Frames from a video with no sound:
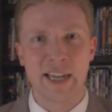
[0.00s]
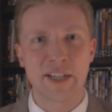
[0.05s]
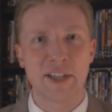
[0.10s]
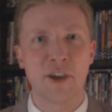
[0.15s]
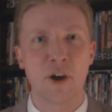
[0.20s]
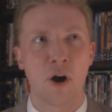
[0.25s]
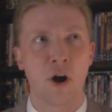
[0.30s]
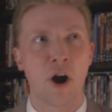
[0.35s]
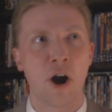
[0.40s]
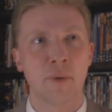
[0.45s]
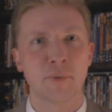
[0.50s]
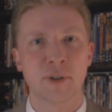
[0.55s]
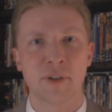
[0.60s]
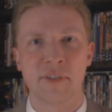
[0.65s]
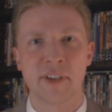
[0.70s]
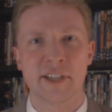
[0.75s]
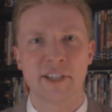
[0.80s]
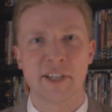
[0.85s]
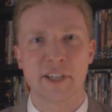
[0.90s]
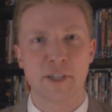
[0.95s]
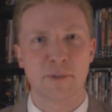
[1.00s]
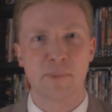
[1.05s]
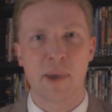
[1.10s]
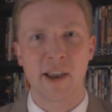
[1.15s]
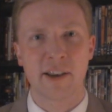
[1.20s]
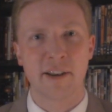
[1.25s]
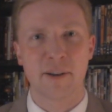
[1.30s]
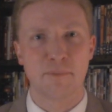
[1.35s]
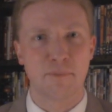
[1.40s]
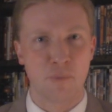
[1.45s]
into the arms of this
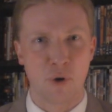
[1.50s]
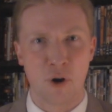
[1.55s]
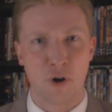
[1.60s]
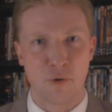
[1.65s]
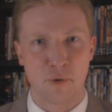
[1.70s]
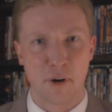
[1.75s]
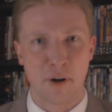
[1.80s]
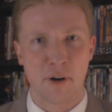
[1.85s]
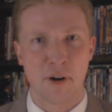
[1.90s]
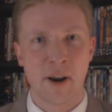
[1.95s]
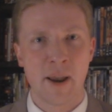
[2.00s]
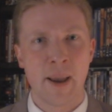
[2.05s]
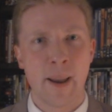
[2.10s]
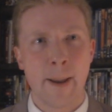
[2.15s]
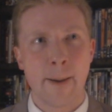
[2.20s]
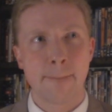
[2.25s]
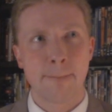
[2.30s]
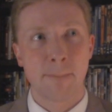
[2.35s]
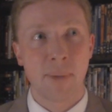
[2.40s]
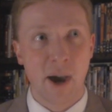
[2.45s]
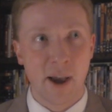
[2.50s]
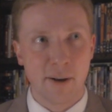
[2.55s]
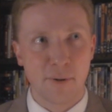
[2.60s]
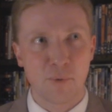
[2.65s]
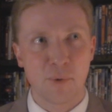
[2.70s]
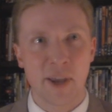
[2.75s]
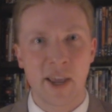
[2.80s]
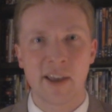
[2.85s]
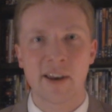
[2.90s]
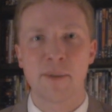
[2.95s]
suspected murderer. But
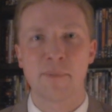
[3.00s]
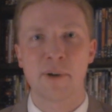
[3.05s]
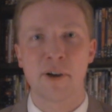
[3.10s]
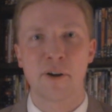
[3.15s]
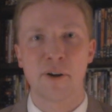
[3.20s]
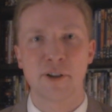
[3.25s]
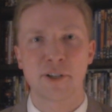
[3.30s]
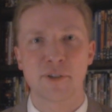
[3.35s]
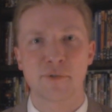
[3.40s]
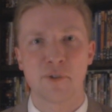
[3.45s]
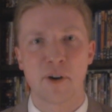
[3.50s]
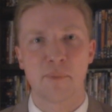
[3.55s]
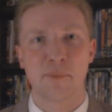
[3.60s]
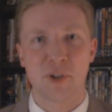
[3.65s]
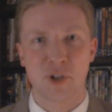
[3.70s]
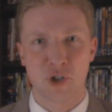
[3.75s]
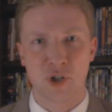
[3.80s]
we get an appearance from the